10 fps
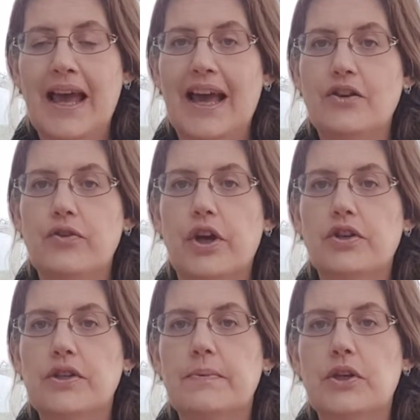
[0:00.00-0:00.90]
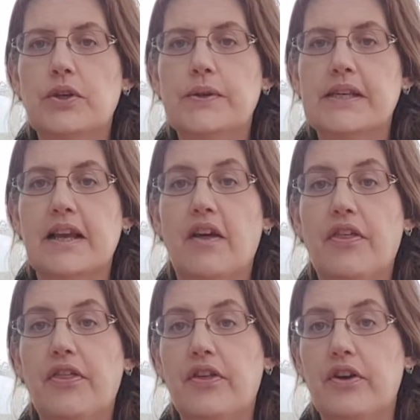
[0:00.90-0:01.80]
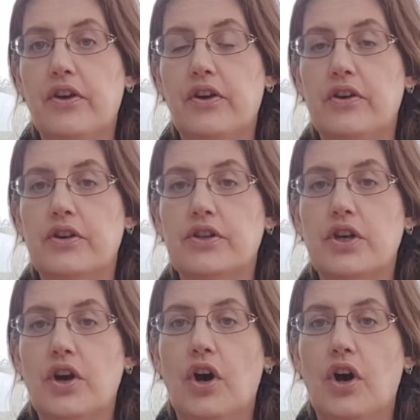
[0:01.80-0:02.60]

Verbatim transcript: And you're going to be using a third